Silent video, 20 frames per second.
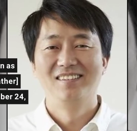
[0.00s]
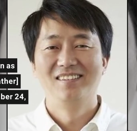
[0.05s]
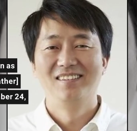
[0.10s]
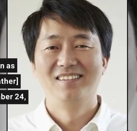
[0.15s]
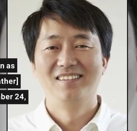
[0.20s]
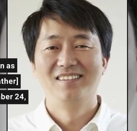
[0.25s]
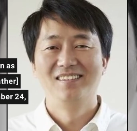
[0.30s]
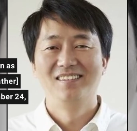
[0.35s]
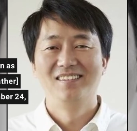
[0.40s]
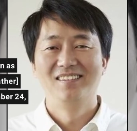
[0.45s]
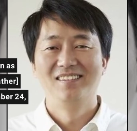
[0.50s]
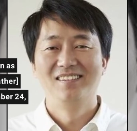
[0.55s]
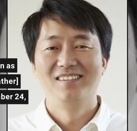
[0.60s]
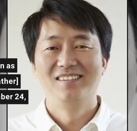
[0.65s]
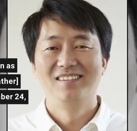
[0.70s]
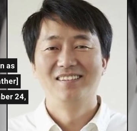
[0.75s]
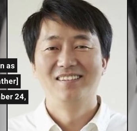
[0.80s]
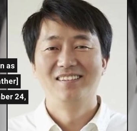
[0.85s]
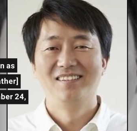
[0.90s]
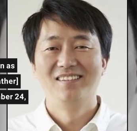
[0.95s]

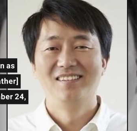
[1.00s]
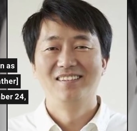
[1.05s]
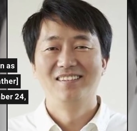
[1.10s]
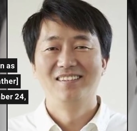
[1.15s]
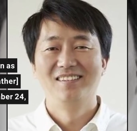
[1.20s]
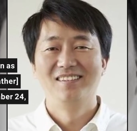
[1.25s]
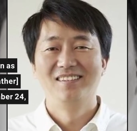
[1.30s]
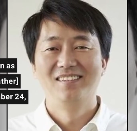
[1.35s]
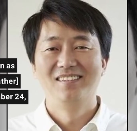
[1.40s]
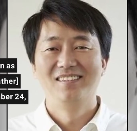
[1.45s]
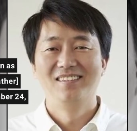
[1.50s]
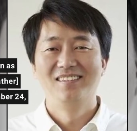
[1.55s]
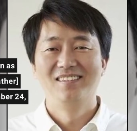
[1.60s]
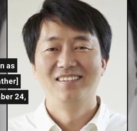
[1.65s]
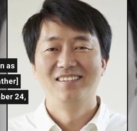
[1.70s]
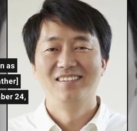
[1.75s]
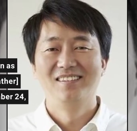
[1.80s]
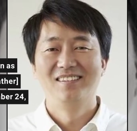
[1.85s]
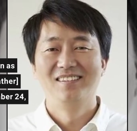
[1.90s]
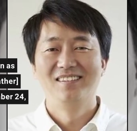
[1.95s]

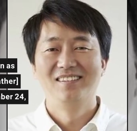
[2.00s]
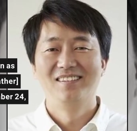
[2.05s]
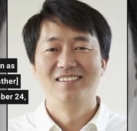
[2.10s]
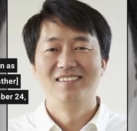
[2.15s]
(no one is talking)